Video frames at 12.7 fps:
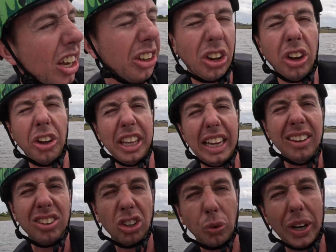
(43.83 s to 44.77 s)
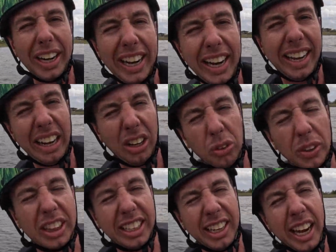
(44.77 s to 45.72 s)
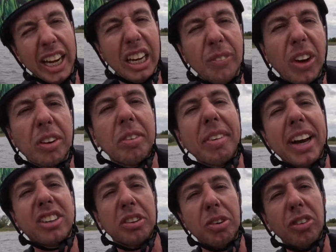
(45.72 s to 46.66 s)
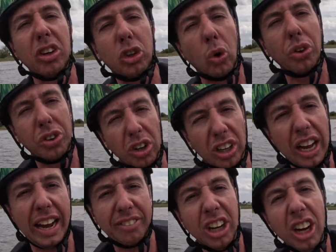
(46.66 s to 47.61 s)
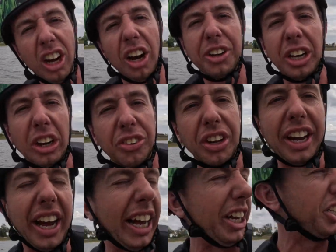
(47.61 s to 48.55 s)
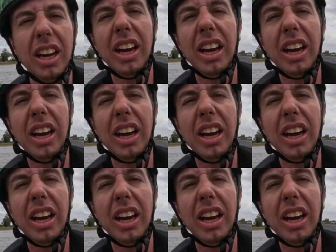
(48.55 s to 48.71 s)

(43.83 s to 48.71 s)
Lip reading: So the easiest way to hit it is with a tiny bit of momentum moving towards your left on your heel side edge.